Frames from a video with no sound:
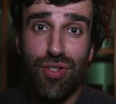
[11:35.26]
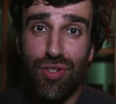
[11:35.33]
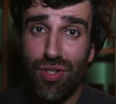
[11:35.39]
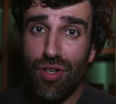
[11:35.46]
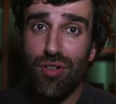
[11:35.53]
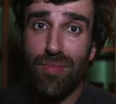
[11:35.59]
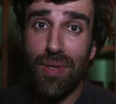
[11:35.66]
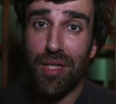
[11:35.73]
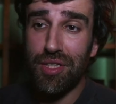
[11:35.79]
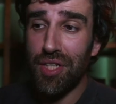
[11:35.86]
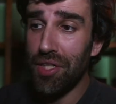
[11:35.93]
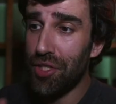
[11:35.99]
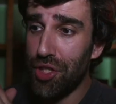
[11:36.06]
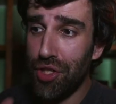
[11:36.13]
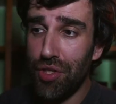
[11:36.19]
so much,
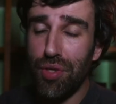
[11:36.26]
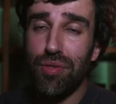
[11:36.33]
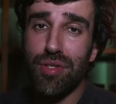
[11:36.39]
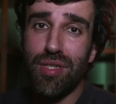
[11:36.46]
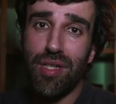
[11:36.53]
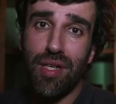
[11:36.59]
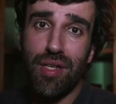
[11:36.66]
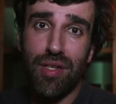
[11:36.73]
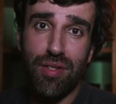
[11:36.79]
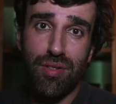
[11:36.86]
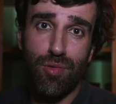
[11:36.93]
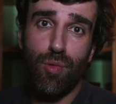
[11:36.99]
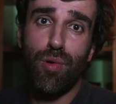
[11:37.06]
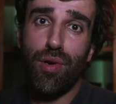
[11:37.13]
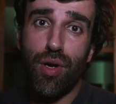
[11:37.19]
he shows in
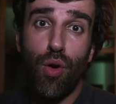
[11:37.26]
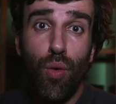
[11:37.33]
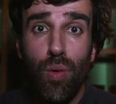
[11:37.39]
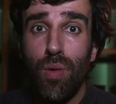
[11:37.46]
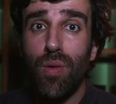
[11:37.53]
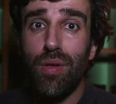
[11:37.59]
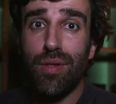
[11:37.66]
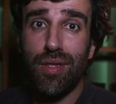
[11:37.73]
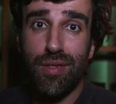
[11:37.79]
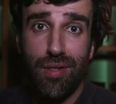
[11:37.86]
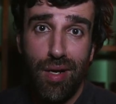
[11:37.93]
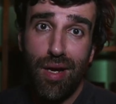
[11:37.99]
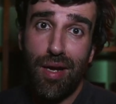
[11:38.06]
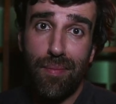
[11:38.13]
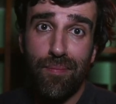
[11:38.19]
his work all the
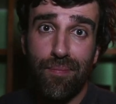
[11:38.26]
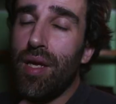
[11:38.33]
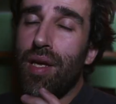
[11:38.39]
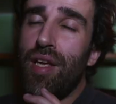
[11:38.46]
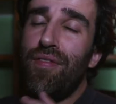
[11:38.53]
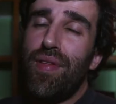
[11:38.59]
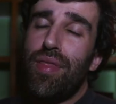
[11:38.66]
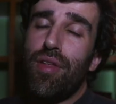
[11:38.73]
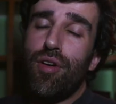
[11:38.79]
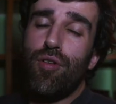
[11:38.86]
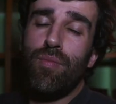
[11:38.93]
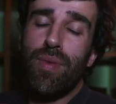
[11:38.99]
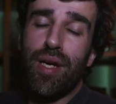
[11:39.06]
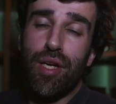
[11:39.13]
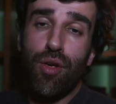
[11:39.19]
time. Even
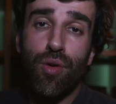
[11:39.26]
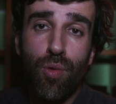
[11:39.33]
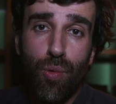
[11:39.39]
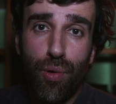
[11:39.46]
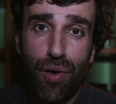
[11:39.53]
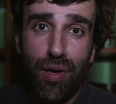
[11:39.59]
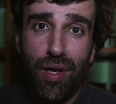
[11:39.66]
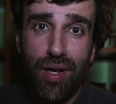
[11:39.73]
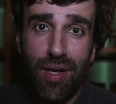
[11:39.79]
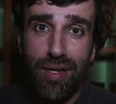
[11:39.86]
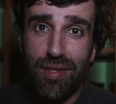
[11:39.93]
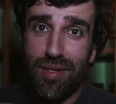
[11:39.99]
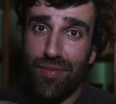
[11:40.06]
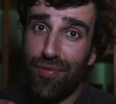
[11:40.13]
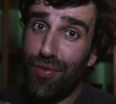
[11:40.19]
though my own work
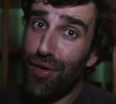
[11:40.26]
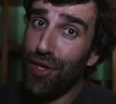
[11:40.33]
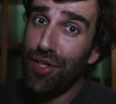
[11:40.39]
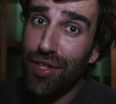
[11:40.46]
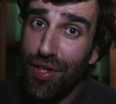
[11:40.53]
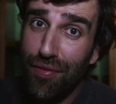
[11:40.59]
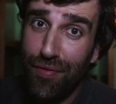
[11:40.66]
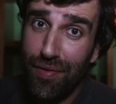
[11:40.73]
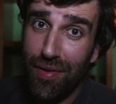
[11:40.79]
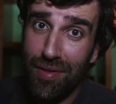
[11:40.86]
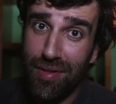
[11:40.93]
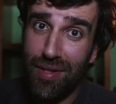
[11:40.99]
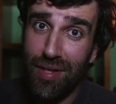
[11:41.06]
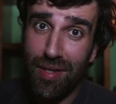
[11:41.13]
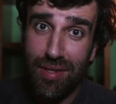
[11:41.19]
has a very
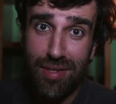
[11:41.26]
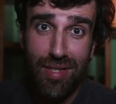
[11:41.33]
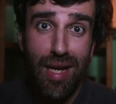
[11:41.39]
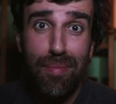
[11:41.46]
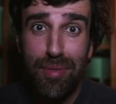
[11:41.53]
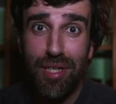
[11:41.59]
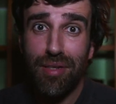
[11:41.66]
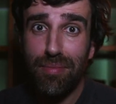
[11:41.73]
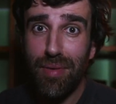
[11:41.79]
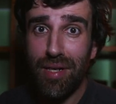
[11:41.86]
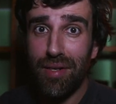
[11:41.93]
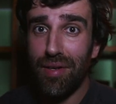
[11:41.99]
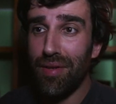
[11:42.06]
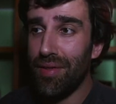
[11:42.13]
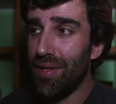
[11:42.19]
different subject
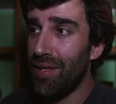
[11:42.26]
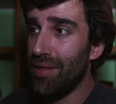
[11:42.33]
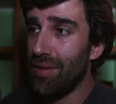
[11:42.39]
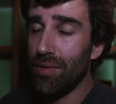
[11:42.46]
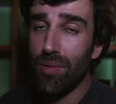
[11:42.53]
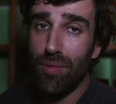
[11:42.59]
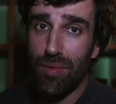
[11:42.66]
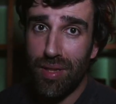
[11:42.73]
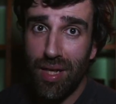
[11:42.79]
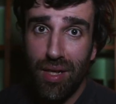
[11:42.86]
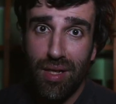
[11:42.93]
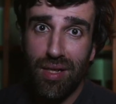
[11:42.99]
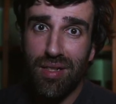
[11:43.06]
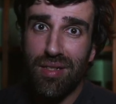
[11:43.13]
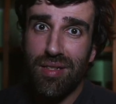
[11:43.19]
matter than
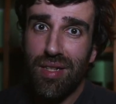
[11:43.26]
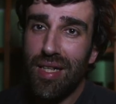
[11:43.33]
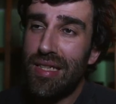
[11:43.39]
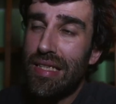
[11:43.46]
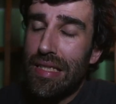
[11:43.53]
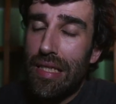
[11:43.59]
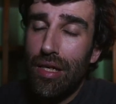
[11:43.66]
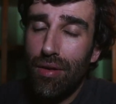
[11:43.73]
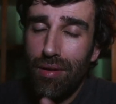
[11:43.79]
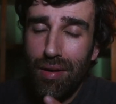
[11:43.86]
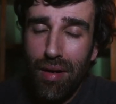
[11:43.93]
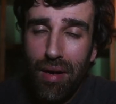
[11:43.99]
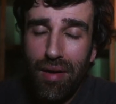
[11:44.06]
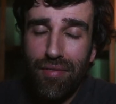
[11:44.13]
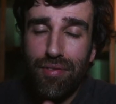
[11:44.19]
Kudelka's, I still
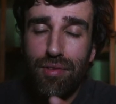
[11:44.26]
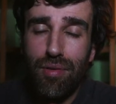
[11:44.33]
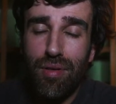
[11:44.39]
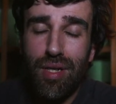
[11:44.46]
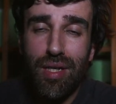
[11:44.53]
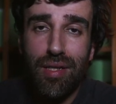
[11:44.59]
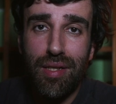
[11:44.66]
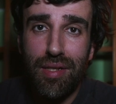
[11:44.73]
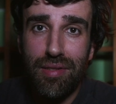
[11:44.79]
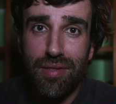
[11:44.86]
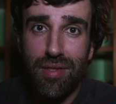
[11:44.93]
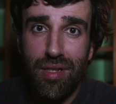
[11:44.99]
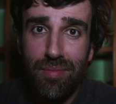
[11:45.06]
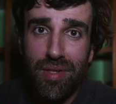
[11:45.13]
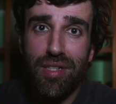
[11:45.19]
love to look at
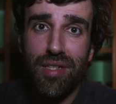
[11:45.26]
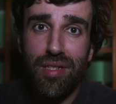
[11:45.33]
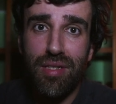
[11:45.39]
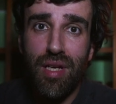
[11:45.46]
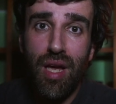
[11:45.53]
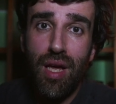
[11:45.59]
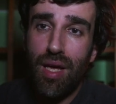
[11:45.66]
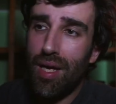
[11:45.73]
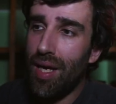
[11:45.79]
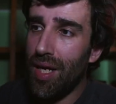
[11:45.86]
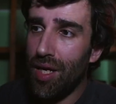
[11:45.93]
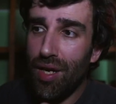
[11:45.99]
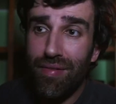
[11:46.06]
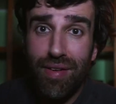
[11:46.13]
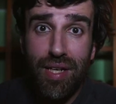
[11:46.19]
his images. I
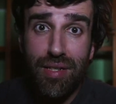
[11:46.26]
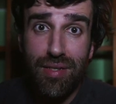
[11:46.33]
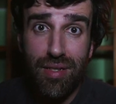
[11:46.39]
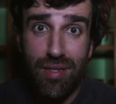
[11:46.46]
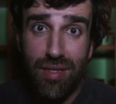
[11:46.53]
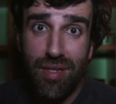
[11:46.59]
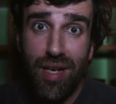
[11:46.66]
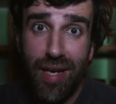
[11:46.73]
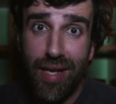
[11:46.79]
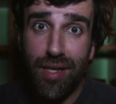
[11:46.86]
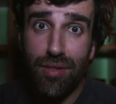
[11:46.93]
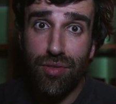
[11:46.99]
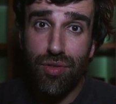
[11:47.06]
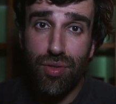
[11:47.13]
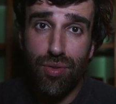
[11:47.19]
love his
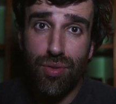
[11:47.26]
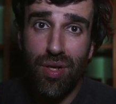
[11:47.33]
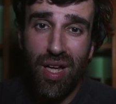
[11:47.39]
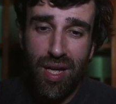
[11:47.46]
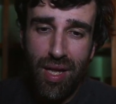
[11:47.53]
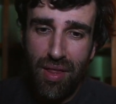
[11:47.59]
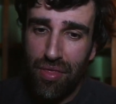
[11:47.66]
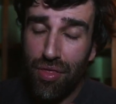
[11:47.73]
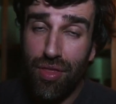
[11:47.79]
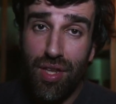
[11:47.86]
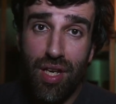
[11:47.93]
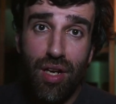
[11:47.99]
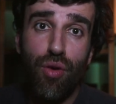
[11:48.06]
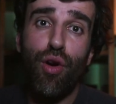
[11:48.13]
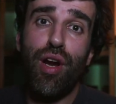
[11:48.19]
style too,
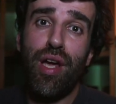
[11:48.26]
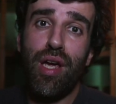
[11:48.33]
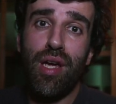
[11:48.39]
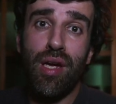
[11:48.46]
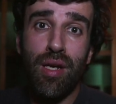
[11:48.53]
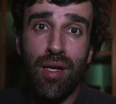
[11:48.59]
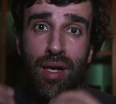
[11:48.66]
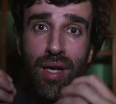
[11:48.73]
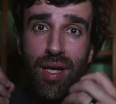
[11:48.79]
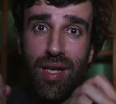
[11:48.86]
the grain